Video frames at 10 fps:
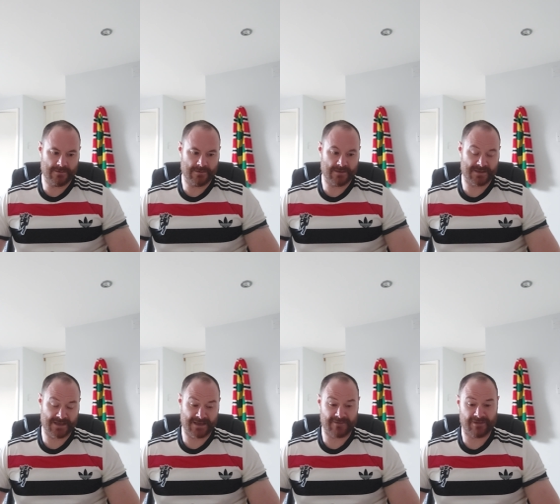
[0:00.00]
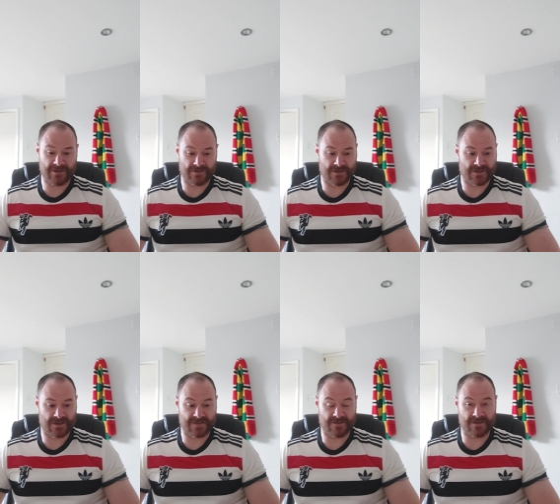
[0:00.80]
the standout feature of this
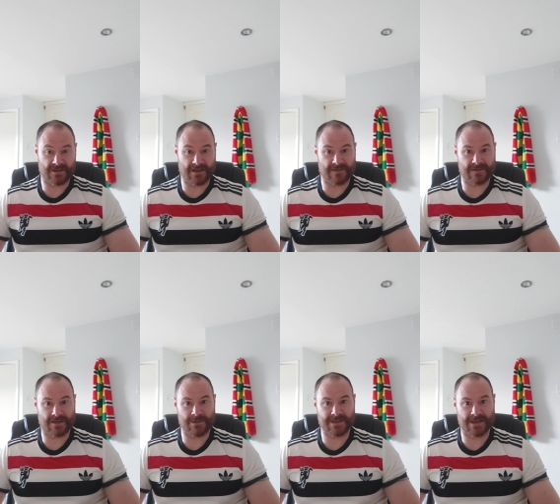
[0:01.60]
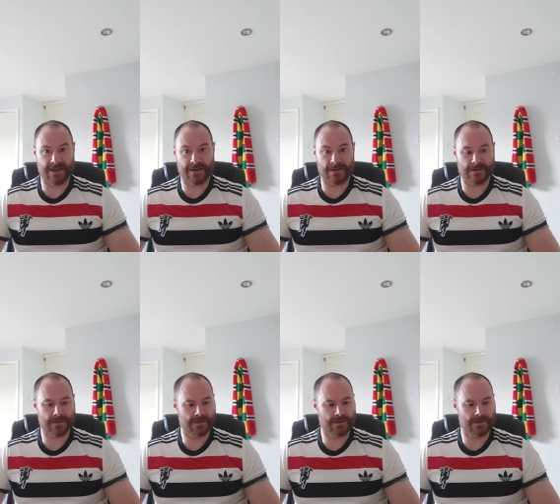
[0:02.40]
transfer is the length of time it's taken.